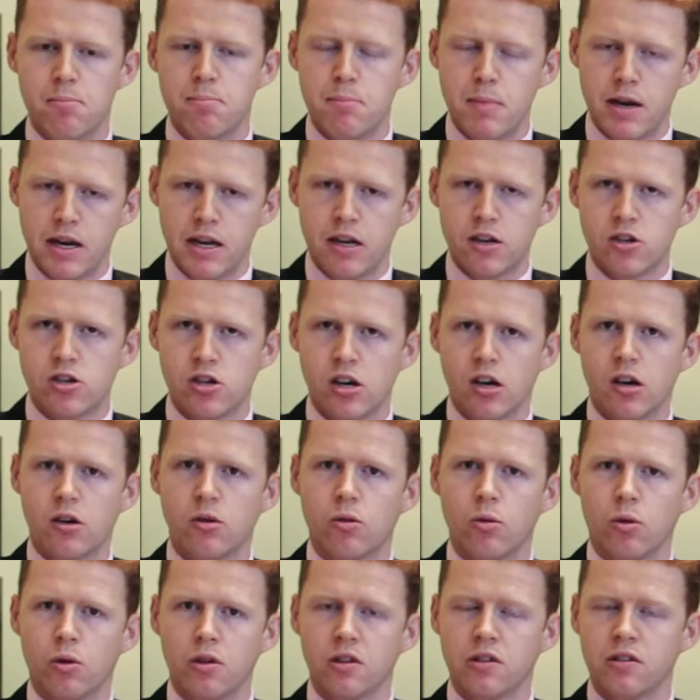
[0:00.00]
miniature
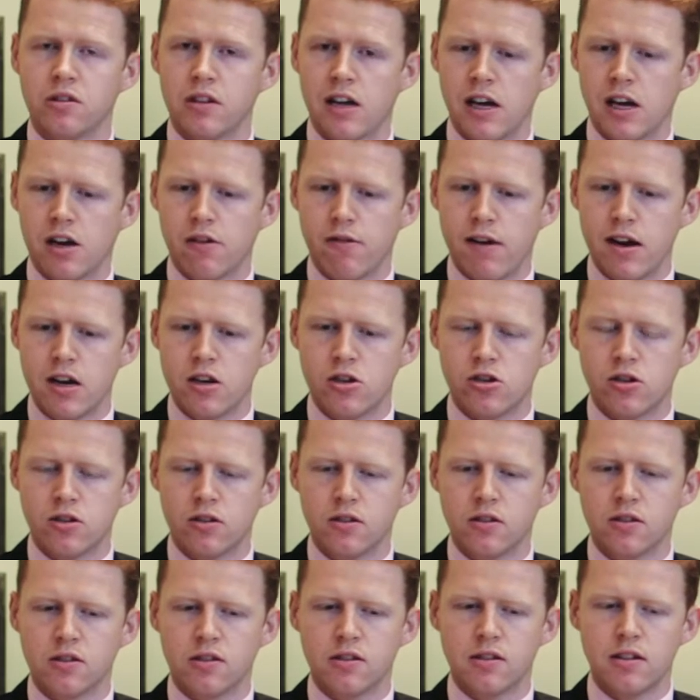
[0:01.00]
orders and
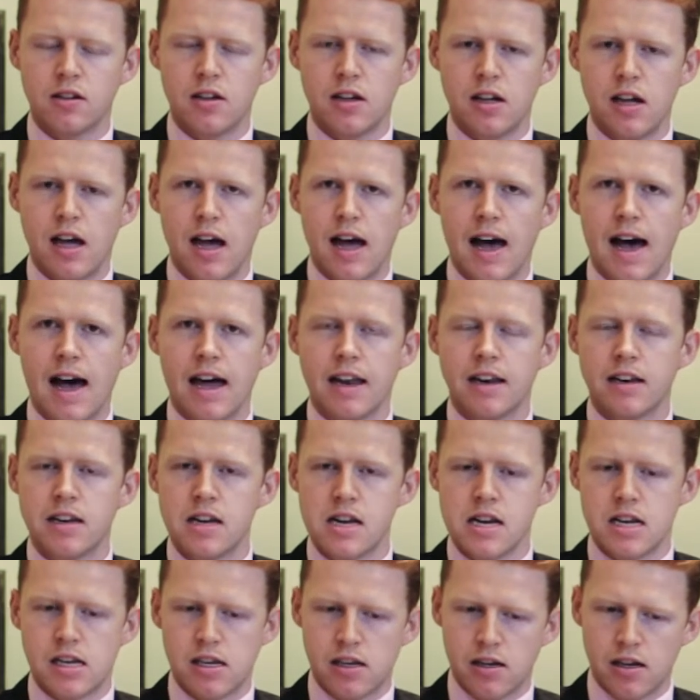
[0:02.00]
decorations, and
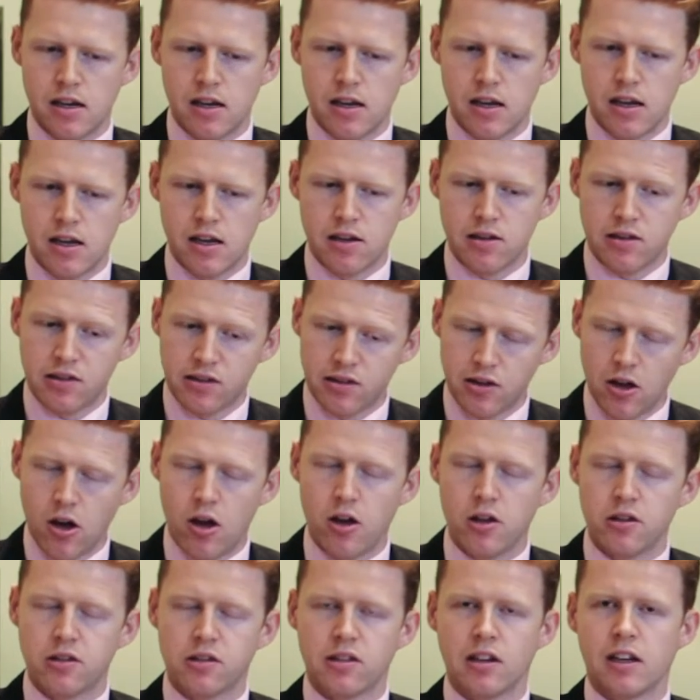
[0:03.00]
it
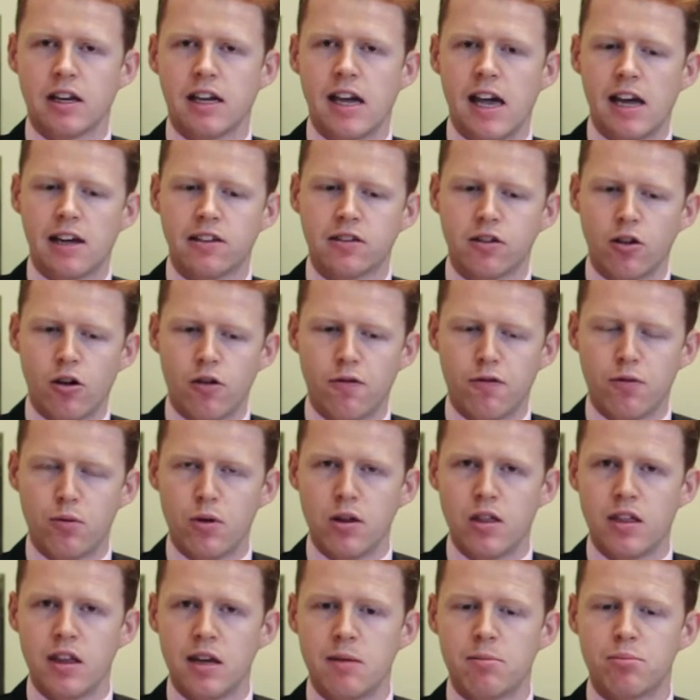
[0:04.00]
starts and kicks off
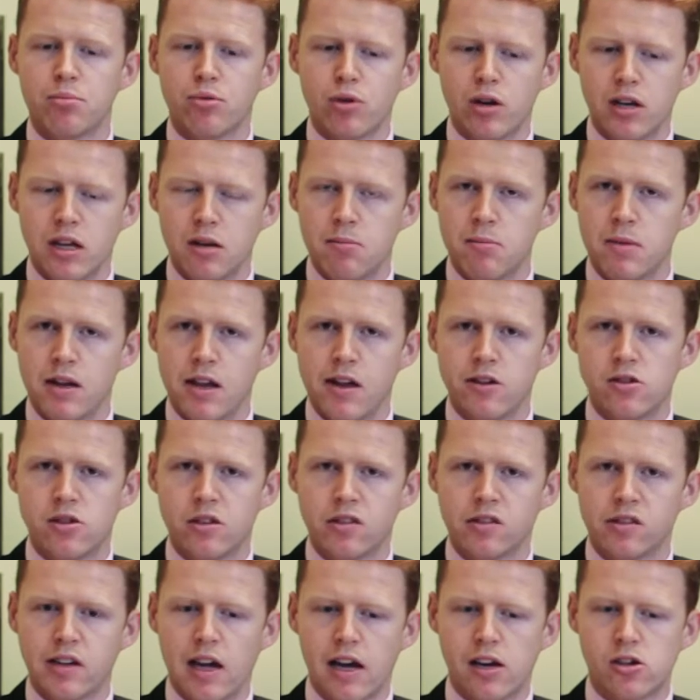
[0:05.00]
with the brilliant
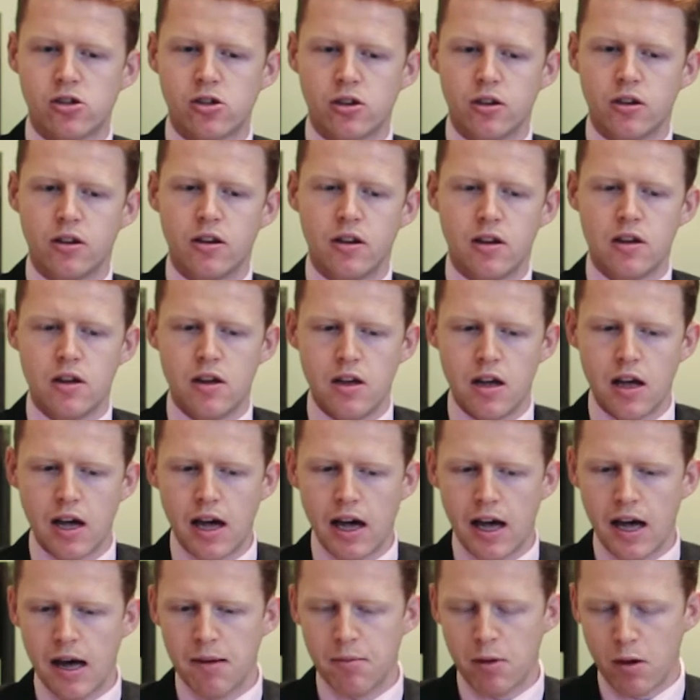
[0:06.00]
miniatures section,
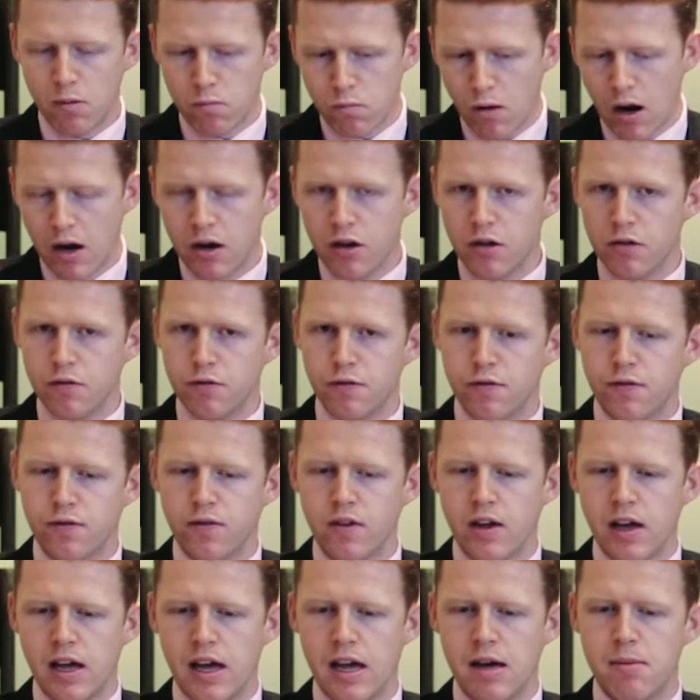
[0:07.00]
a run of
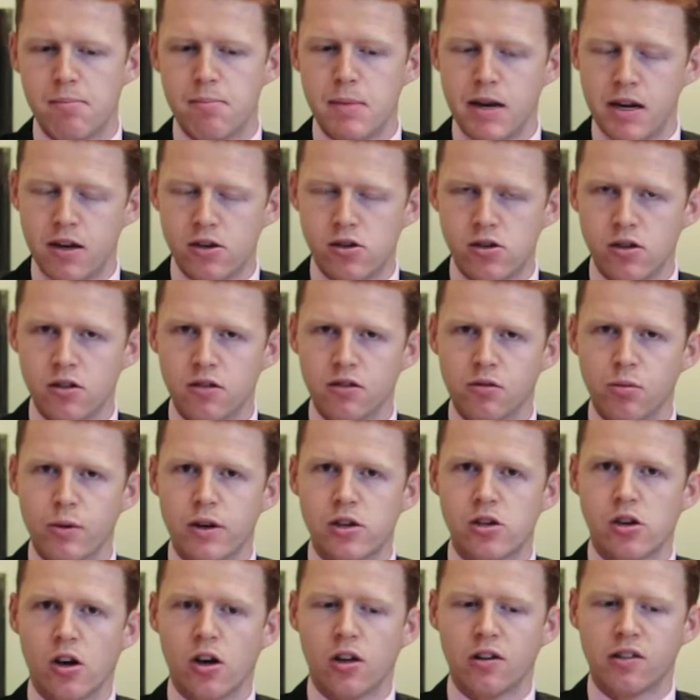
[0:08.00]
miniatures
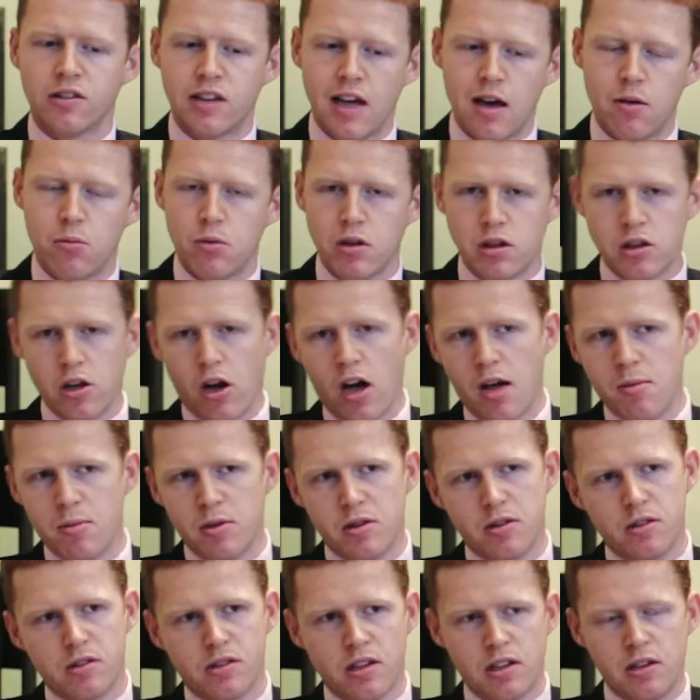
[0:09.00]
which are set with
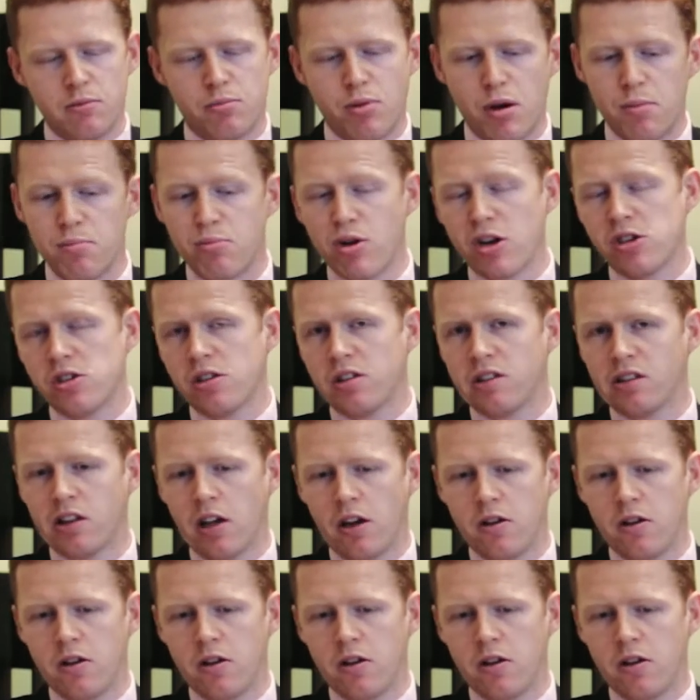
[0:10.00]
diamonds and precious